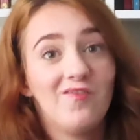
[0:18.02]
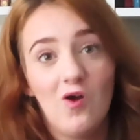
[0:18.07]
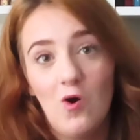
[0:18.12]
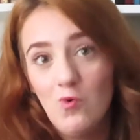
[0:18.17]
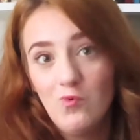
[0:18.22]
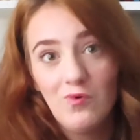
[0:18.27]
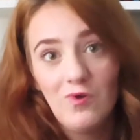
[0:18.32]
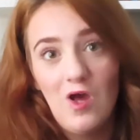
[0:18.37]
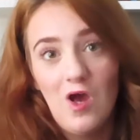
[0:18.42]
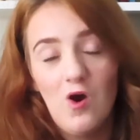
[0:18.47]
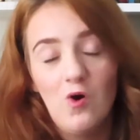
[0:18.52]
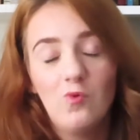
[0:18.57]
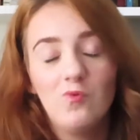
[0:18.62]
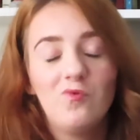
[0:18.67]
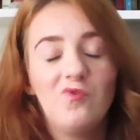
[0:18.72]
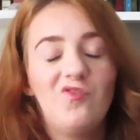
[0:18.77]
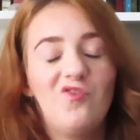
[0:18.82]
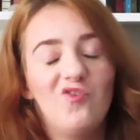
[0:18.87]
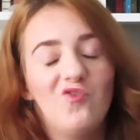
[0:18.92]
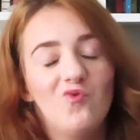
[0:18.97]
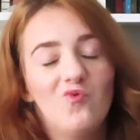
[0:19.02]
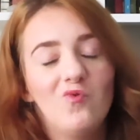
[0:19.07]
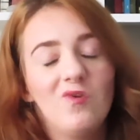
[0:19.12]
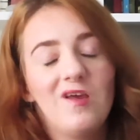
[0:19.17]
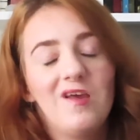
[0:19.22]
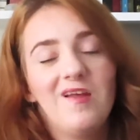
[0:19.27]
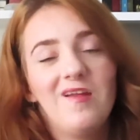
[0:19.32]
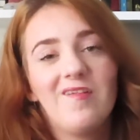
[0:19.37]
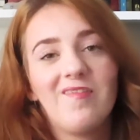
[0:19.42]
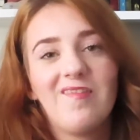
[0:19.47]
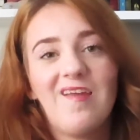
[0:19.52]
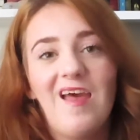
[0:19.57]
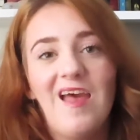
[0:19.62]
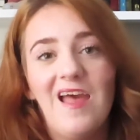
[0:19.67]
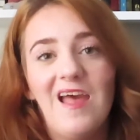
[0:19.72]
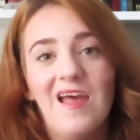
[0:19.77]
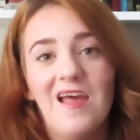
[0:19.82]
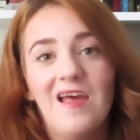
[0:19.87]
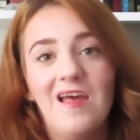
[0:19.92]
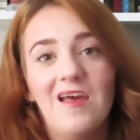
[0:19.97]
don't know, Dune is
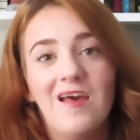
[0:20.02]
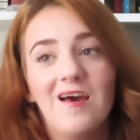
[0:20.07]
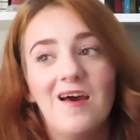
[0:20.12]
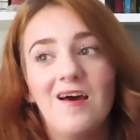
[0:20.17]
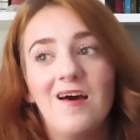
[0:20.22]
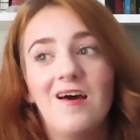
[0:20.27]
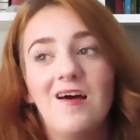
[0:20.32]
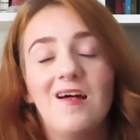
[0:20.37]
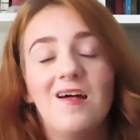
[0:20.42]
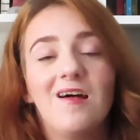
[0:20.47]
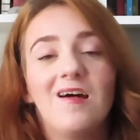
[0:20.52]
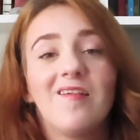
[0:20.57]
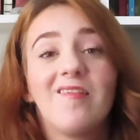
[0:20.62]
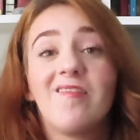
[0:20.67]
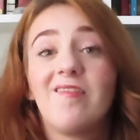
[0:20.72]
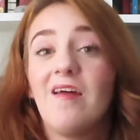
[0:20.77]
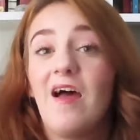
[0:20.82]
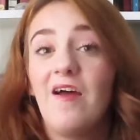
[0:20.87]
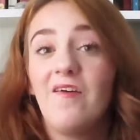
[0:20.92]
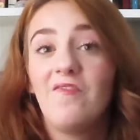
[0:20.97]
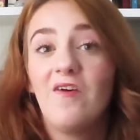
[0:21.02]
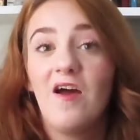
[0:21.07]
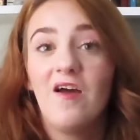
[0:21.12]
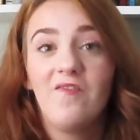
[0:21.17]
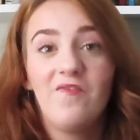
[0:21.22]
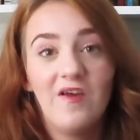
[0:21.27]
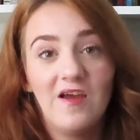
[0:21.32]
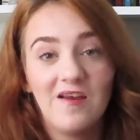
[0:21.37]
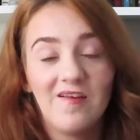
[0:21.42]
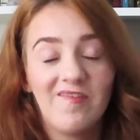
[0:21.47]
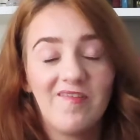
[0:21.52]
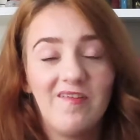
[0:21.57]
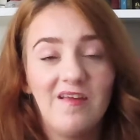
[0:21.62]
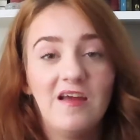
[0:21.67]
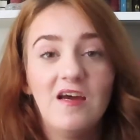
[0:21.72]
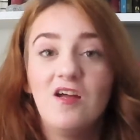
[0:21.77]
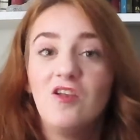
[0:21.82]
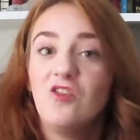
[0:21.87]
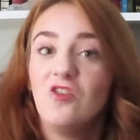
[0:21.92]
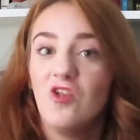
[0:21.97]
a sci-fi
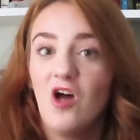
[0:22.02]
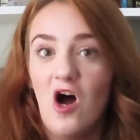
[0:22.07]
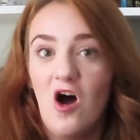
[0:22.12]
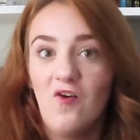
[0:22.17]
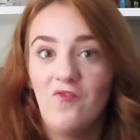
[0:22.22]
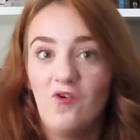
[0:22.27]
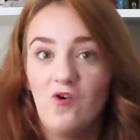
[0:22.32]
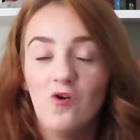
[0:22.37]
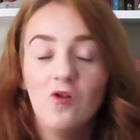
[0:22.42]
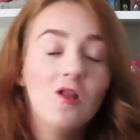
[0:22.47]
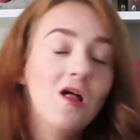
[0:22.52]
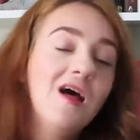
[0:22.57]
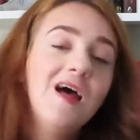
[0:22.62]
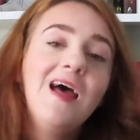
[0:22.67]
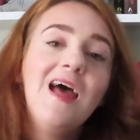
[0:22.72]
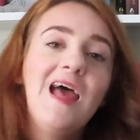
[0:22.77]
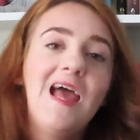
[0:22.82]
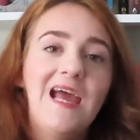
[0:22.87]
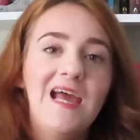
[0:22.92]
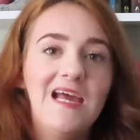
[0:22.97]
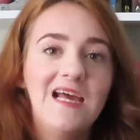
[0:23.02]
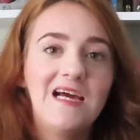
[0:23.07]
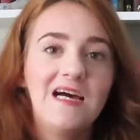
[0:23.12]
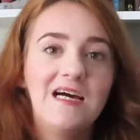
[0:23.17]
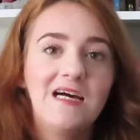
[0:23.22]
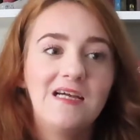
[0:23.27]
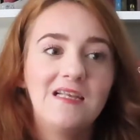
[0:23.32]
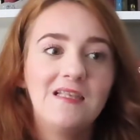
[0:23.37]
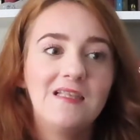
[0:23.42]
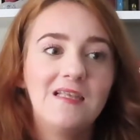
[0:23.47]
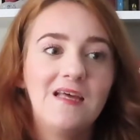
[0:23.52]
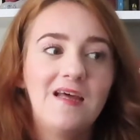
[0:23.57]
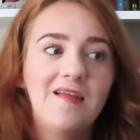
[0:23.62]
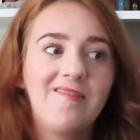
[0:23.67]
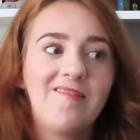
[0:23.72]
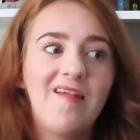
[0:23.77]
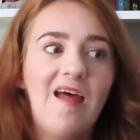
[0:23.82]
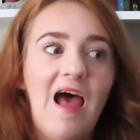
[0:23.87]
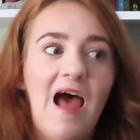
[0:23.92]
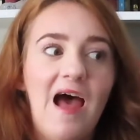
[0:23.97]
fantasy novel and
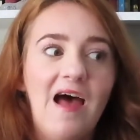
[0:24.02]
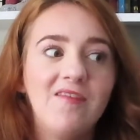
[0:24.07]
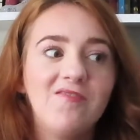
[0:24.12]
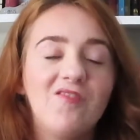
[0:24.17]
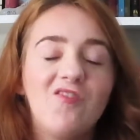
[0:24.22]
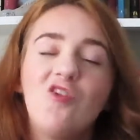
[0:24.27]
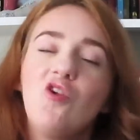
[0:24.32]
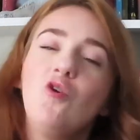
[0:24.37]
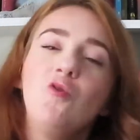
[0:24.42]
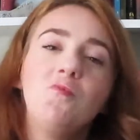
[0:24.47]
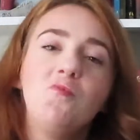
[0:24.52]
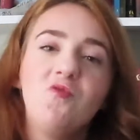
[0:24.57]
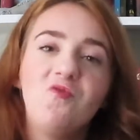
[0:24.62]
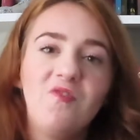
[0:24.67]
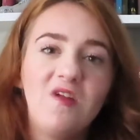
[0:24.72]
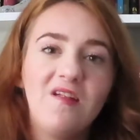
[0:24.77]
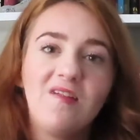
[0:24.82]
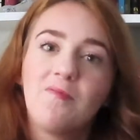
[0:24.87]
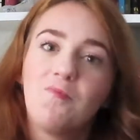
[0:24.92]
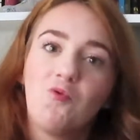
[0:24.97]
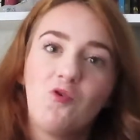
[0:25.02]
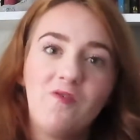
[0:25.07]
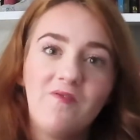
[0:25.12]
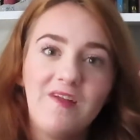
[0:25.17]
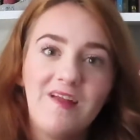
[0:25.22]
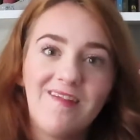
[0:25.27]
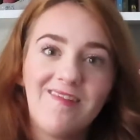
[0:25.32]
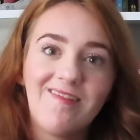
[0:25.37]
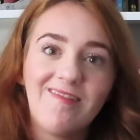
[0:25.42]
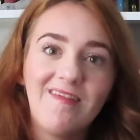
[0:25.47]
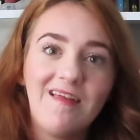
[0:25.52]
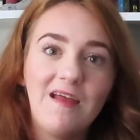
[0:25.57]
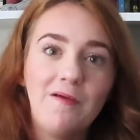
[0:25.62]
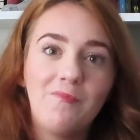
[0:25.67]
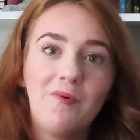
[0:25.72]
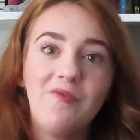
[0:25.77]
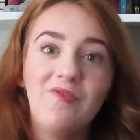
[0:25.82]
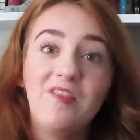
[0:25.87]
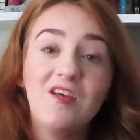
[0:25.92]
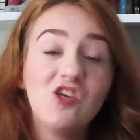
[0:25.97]
it's had two movies previously,
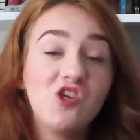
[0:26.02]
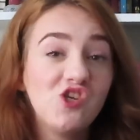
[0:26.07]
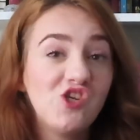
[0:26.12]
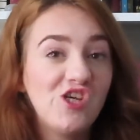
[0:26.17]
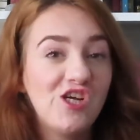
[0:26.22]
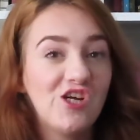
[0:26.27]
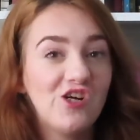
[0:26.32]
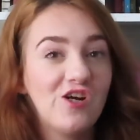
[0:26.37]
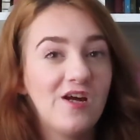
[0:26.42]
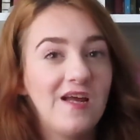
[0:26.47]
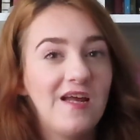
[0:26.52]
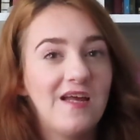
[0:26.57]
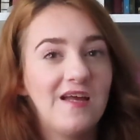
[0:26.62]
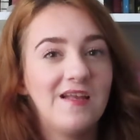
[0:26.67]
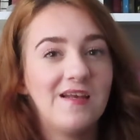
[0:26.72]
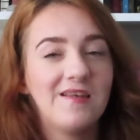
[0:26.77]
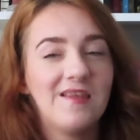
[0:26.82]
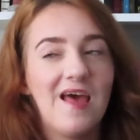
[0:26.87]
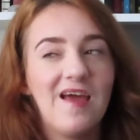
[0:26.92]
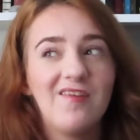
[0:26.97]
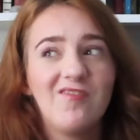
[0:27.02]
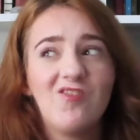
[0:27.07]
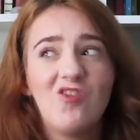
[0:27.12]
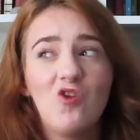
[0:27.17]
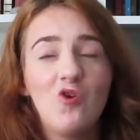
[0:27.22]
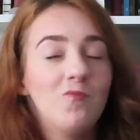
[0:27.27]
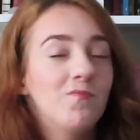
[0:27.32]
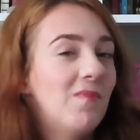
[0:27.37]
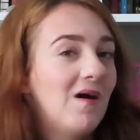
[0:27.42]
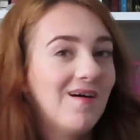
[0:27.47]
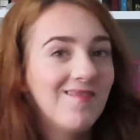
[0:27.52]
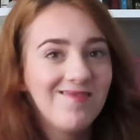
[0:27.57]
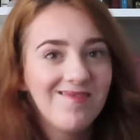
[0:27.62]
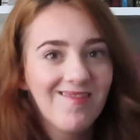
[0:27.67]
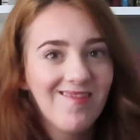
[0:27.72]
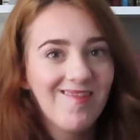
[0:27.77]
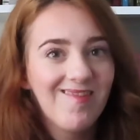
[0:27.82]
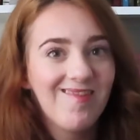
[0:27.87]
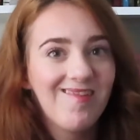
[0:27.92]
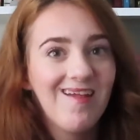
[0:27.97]
but this year in like two
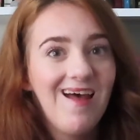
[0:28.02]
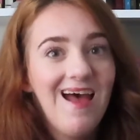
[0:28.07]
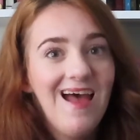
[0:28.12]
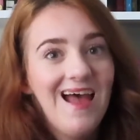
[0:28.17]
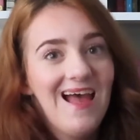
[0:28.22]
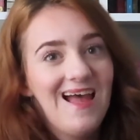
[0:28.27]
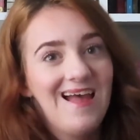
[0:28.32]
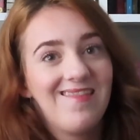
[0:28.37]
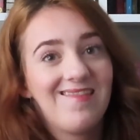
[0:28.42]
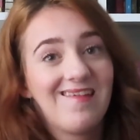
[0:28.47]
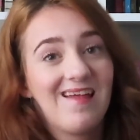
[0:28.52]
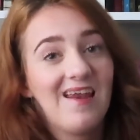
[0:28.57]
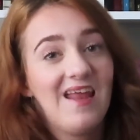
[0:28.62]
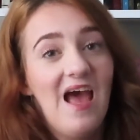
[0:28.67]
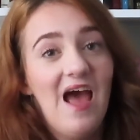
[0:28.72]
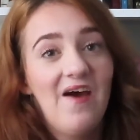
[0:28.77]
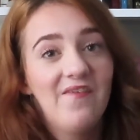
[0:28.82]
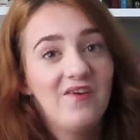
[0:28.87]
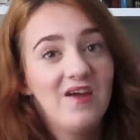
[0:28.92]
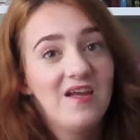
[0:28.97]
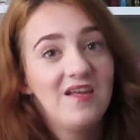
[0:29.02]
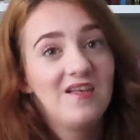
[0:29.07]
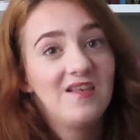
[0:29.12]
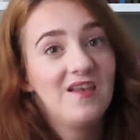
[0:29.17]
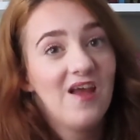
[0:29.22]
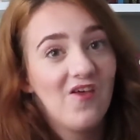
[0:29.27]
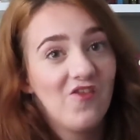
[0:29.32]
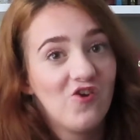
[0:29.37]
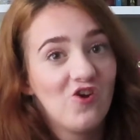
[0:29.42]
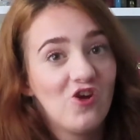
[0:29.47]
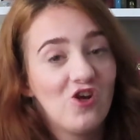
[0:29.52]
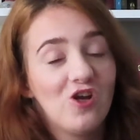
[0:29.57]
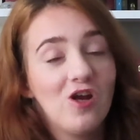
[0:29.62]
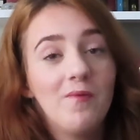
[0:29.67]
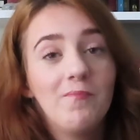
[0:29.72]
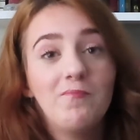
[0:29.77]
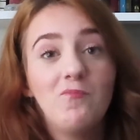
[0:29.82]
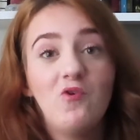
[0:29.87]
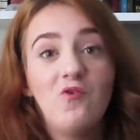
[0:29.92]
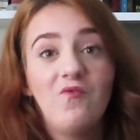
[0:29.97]
months, it's gonna have another
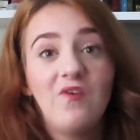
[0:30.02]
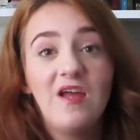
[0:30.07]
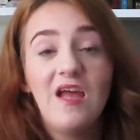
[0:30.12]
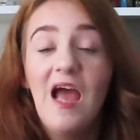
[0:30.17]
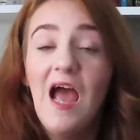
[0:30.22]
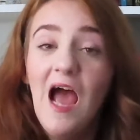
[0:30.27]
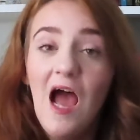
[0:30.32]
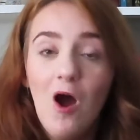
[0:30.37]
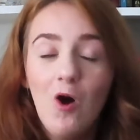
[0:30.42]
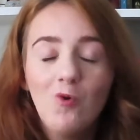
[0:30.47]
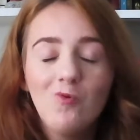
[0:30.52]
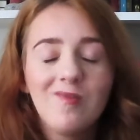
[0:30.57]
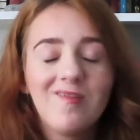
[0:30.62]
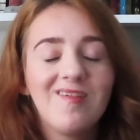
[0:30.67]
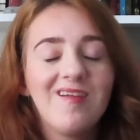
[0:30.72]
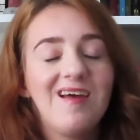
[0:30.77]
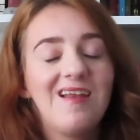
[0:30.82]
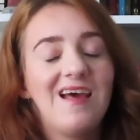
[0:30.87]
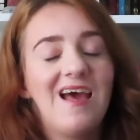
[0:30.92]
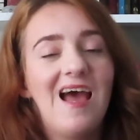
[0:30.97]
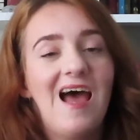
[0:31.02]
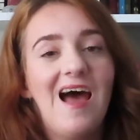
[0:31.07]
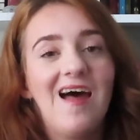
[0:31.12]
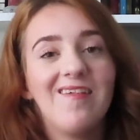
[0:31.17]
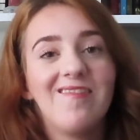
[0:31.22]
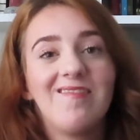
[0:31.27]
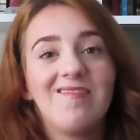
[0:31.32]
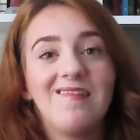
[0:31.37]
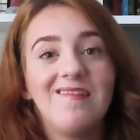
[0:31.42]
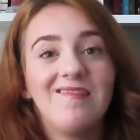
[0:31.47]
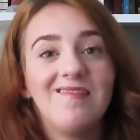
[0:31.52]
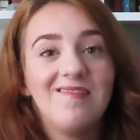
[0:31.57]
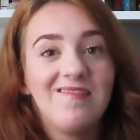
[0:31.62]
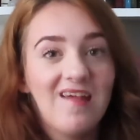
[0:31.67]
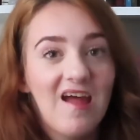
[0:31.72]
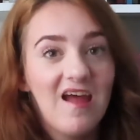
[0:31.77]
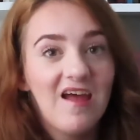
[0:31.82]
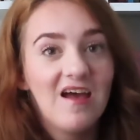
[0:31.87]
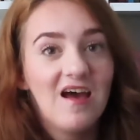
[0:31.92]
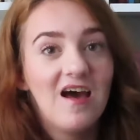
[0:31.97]
movie out, and it has
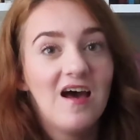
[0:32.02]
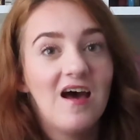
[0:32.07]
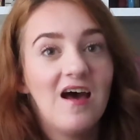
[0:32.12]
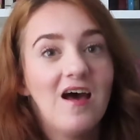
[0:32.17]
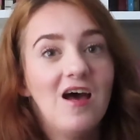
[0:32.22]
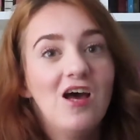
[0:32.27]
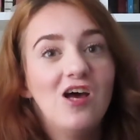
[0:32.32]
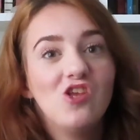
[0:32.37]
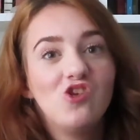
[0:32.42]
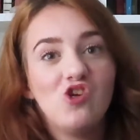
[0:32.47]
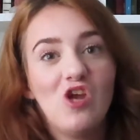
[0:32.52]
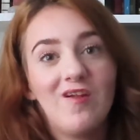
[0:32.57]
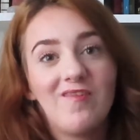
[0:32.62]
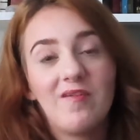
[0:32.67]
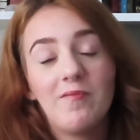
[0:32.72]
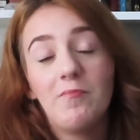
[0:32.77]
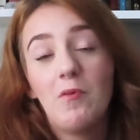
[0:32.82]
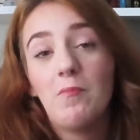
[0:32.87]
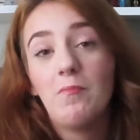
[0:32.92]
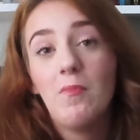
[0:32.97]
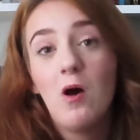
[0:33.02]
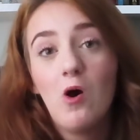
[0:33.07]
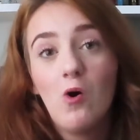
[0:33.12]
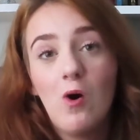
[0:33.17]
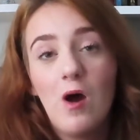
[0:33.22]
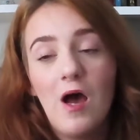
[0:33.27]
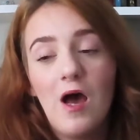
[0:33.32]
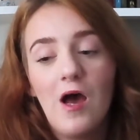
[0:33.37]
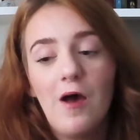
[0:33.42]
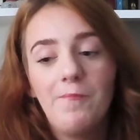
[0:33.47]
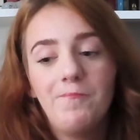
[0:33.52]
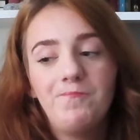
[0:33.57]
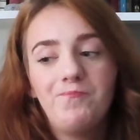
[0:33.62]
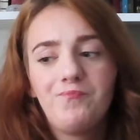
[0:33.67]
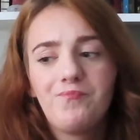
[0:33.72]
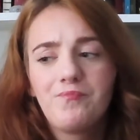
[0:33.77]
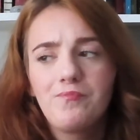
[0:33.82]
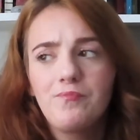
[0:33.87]
Zendaya, Jason Momoa,